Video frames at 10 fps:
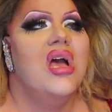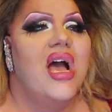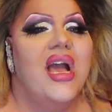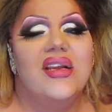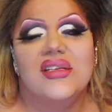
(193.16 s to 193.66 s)

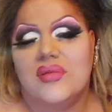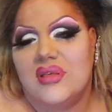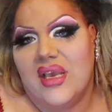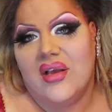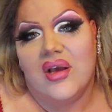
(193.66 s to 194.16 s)
I just
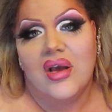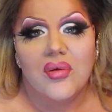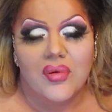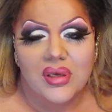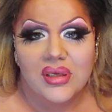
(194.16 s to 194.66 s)
was like,
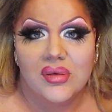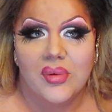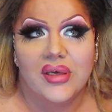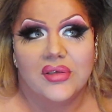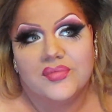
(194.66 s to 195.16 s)
oh,
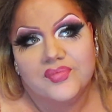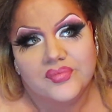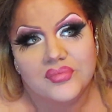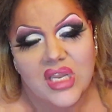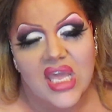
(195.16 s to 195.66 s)
well,
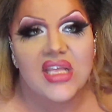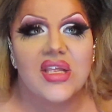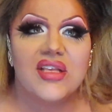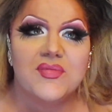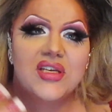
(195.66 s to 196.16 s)
and
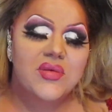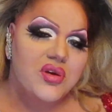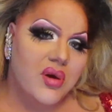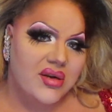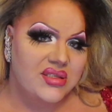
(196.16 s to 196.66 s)
especially
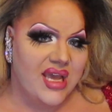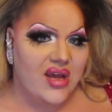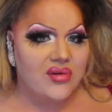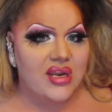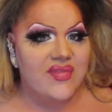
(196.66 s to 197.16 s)
when you go out of
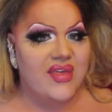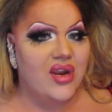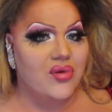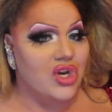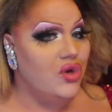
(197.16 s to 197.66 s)
town and they
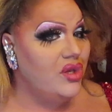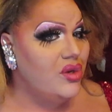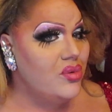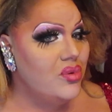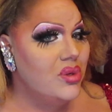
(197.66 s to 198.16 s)
don't know you,